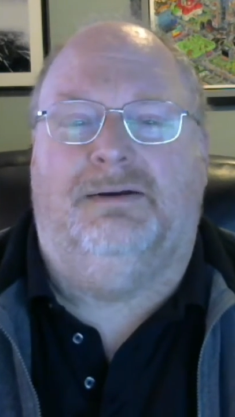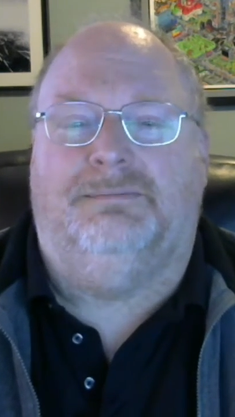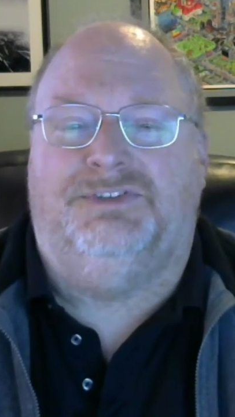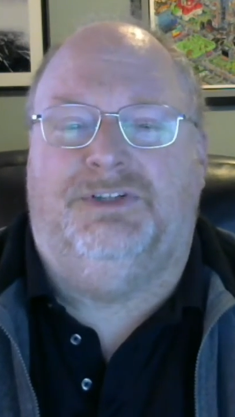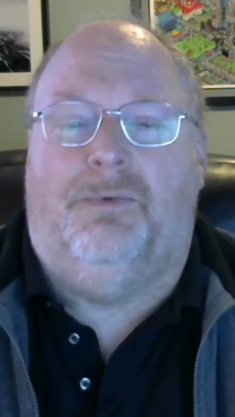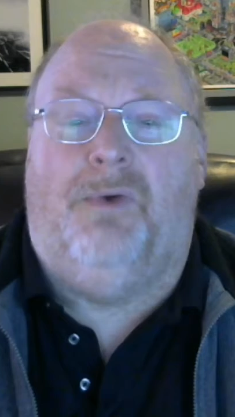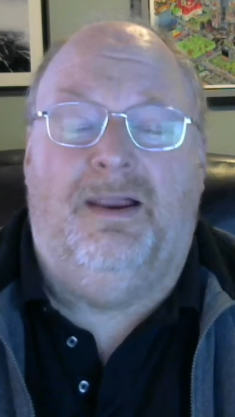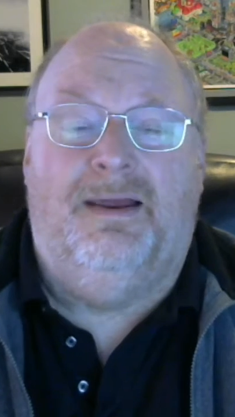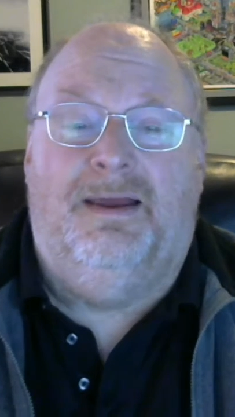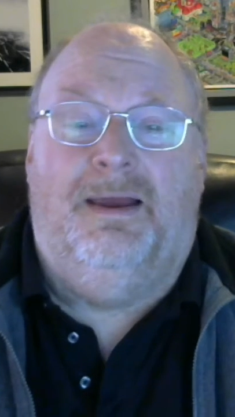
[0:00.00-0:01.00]
So
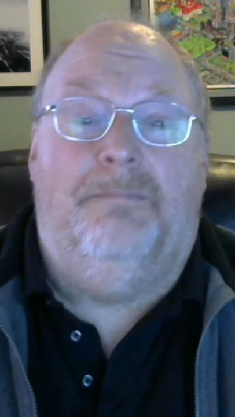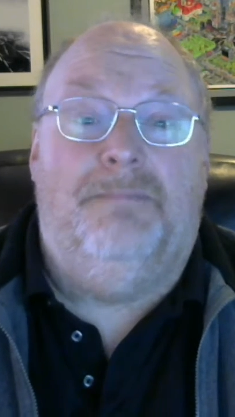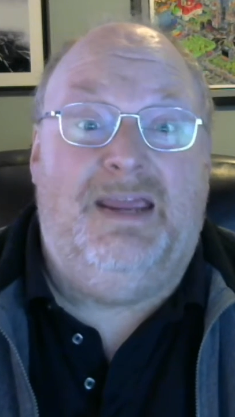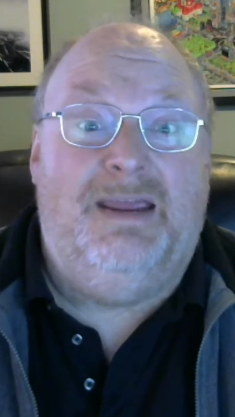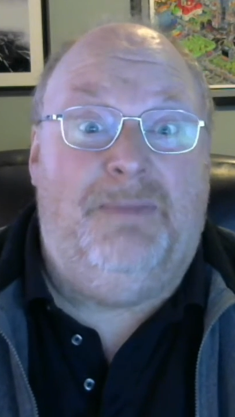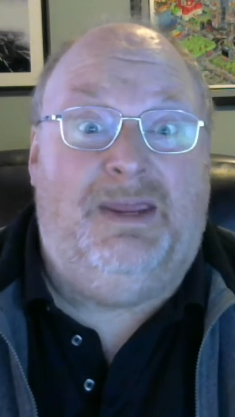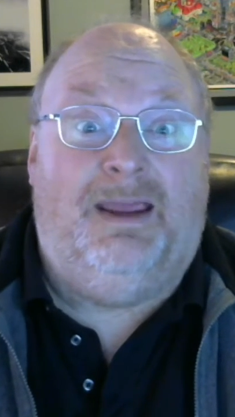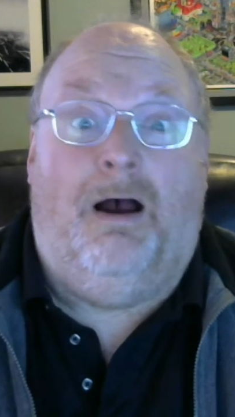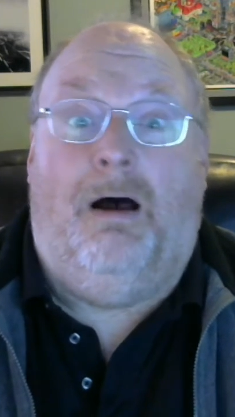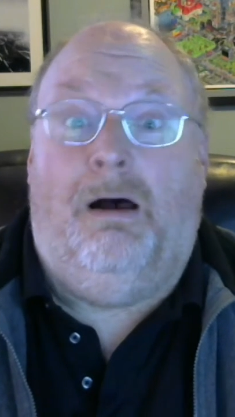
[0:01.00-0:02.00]
me
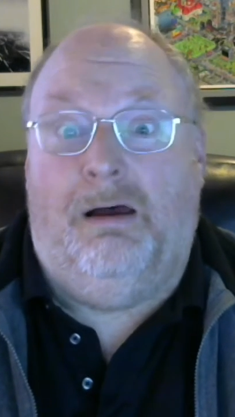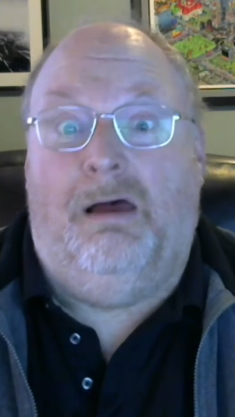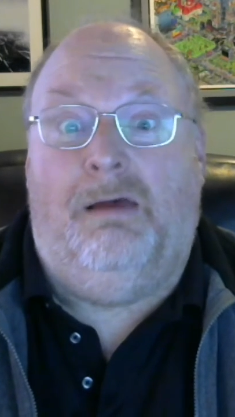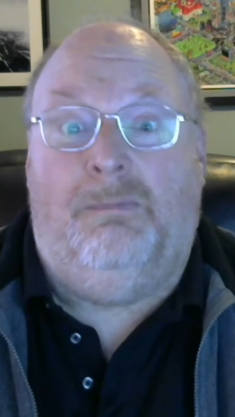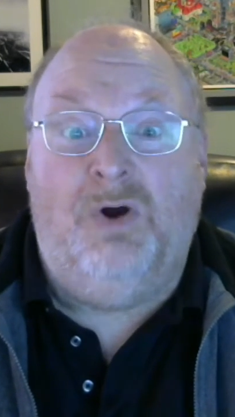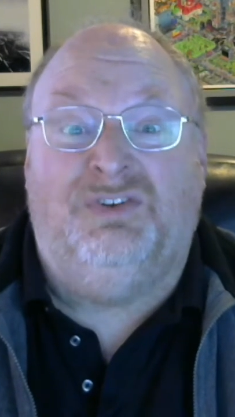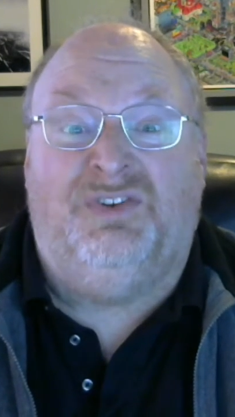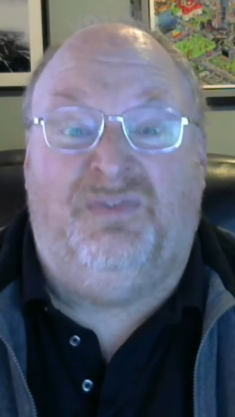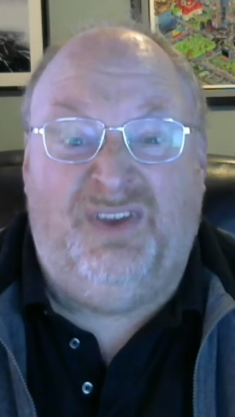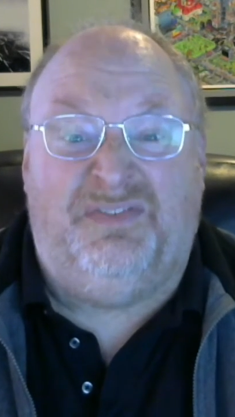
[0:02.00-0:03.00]
being
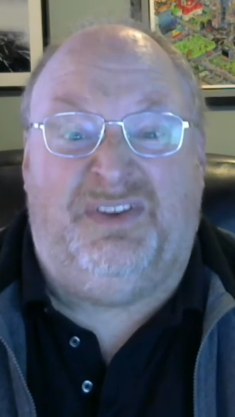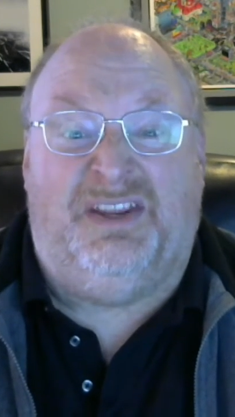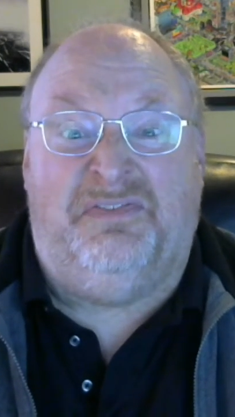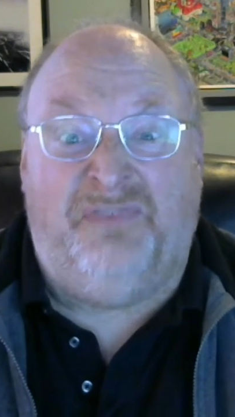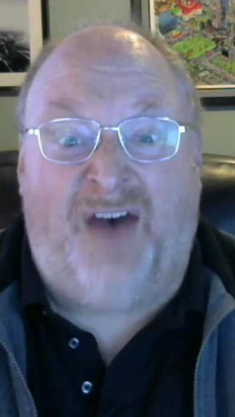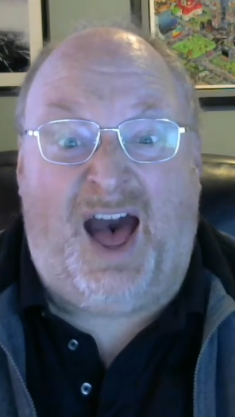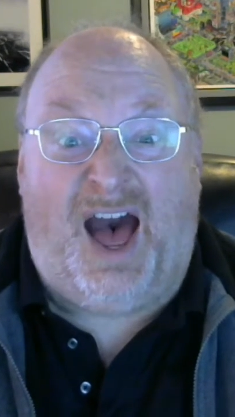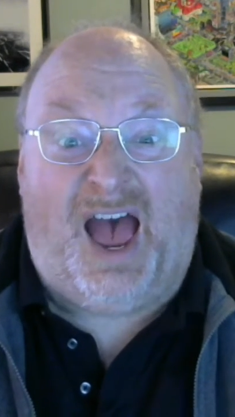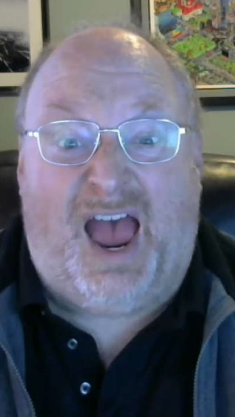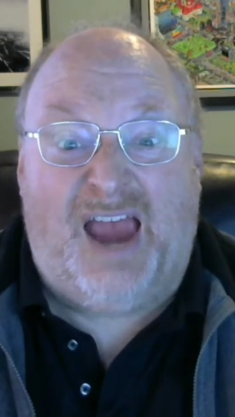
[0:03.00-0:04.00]
almost
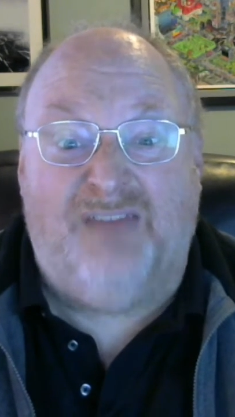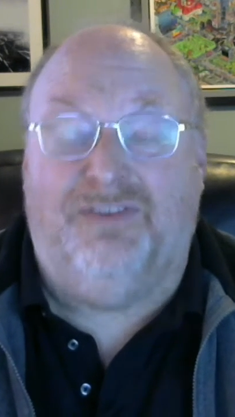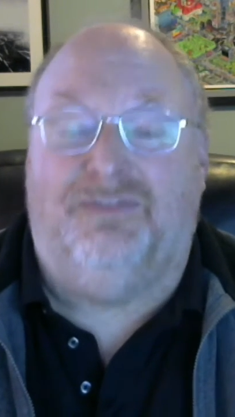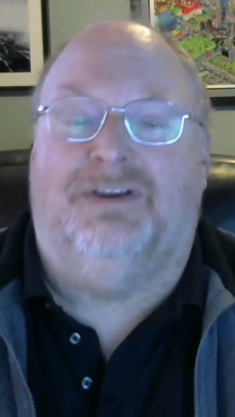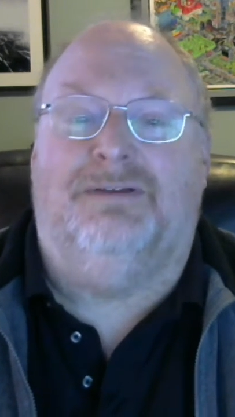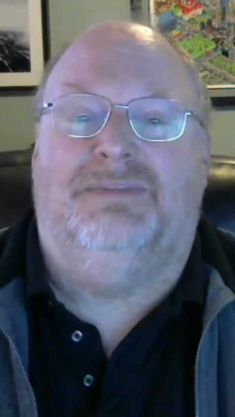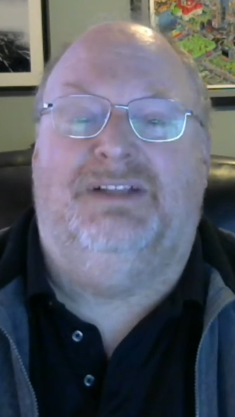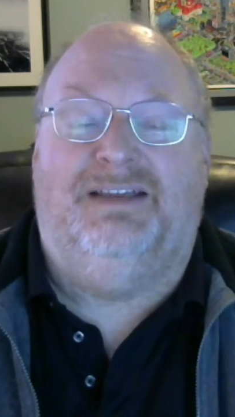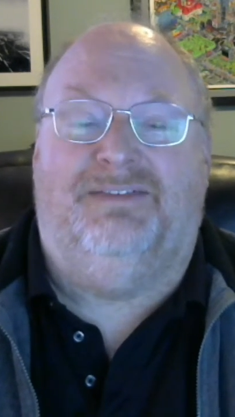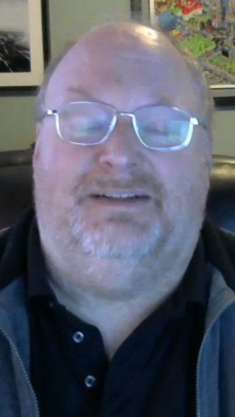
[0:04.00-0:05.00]
55, if you can
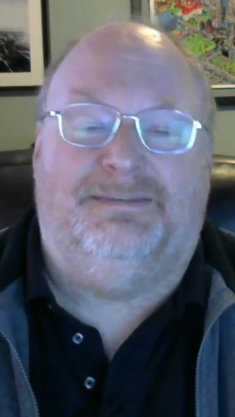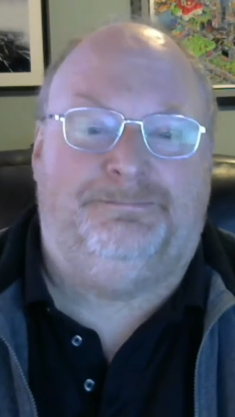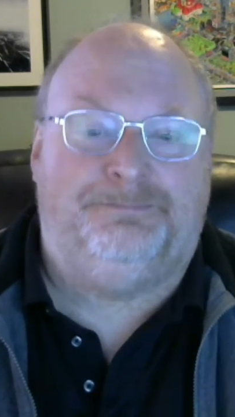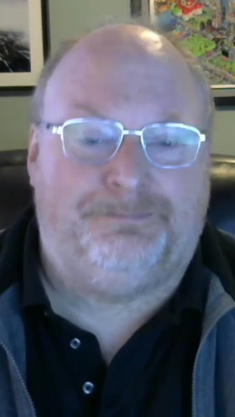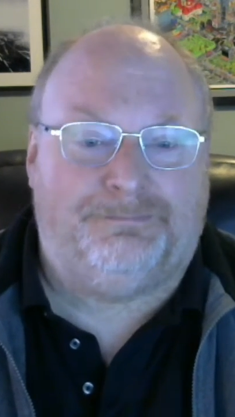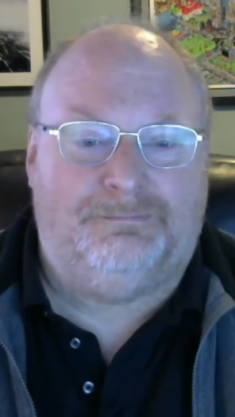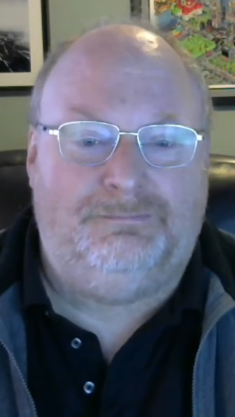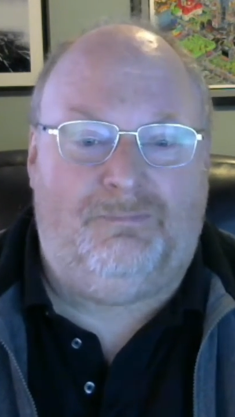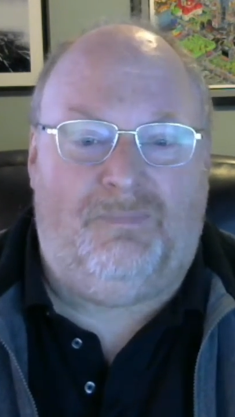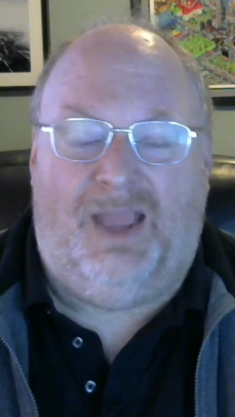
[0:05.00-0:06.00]
believe it,
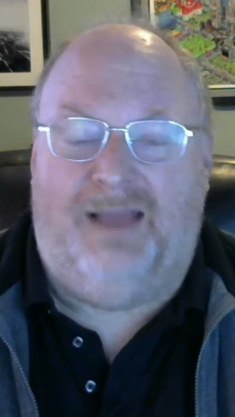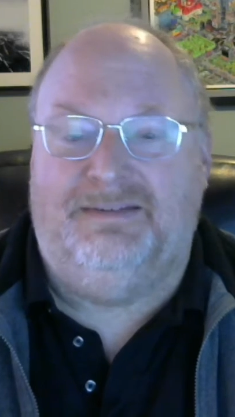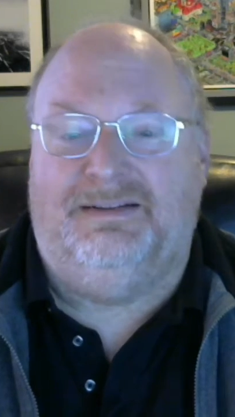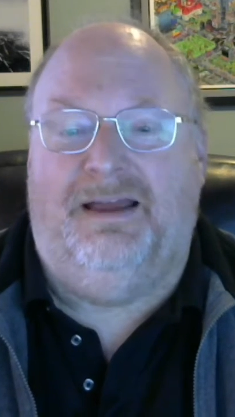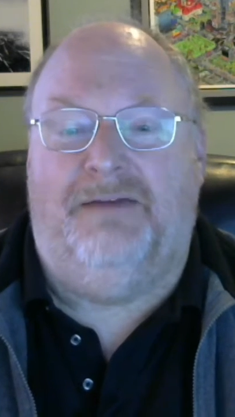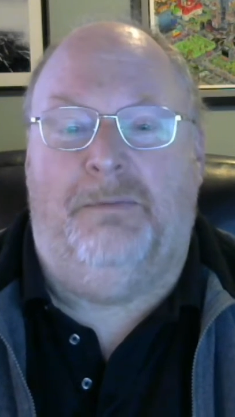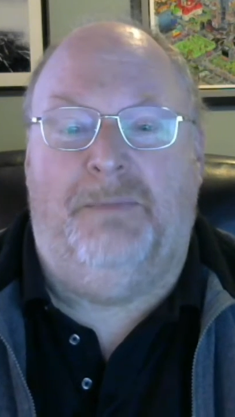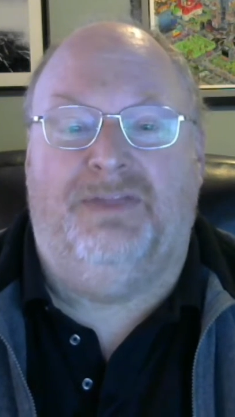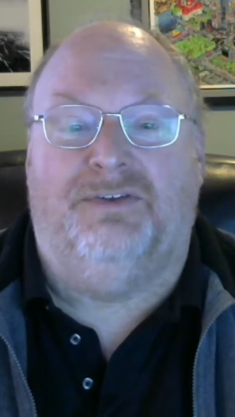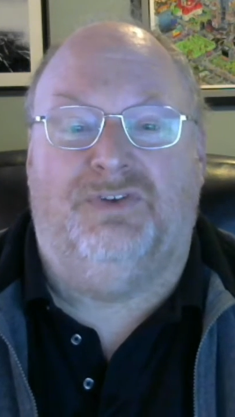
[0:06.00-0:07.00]
I still have a
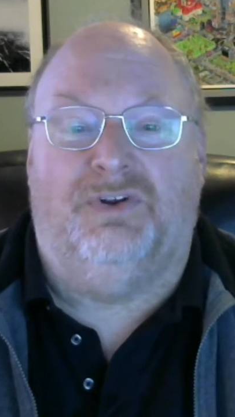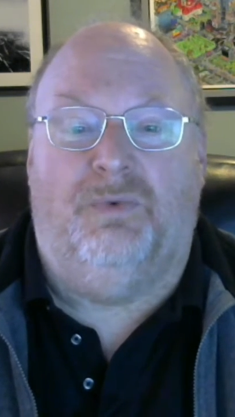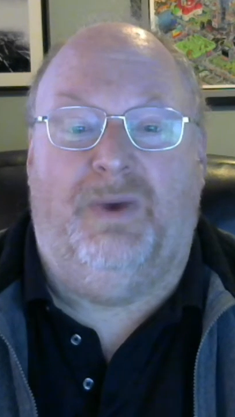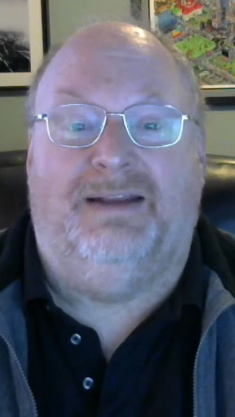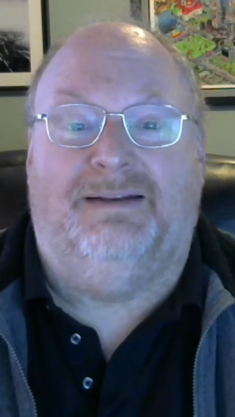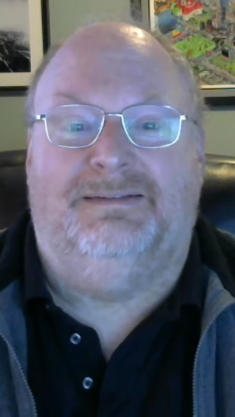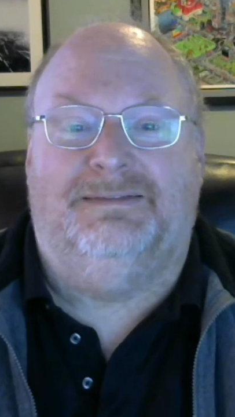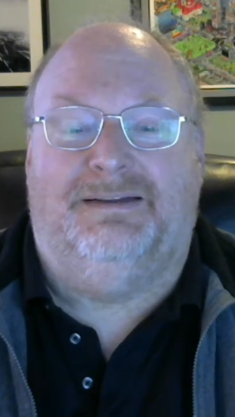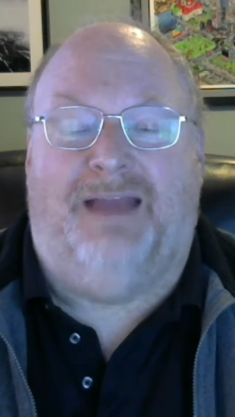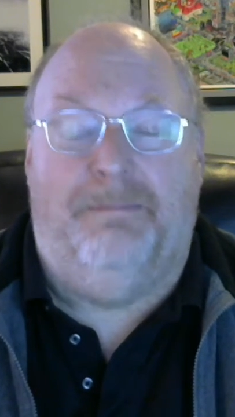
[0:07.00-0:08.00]
month or so to wait
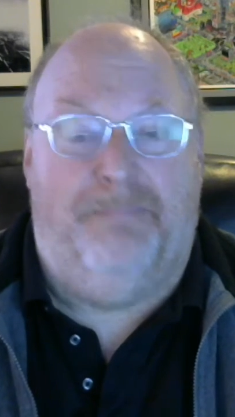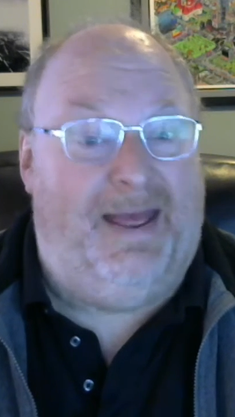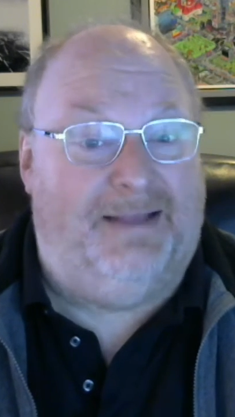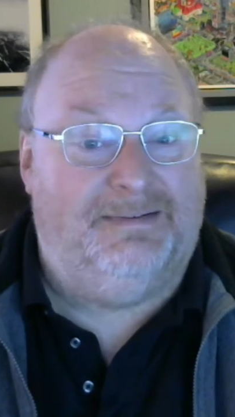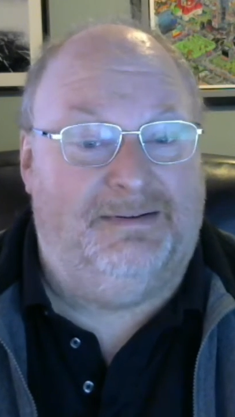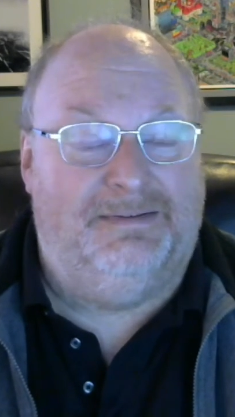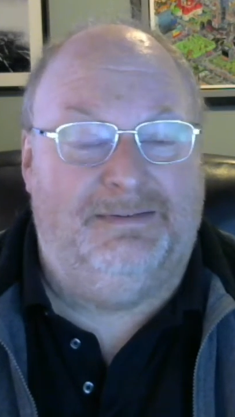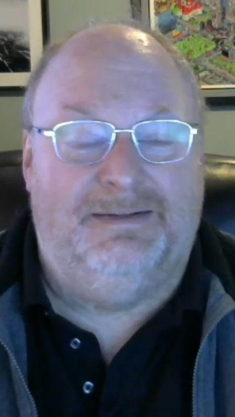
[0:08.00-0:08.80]
at best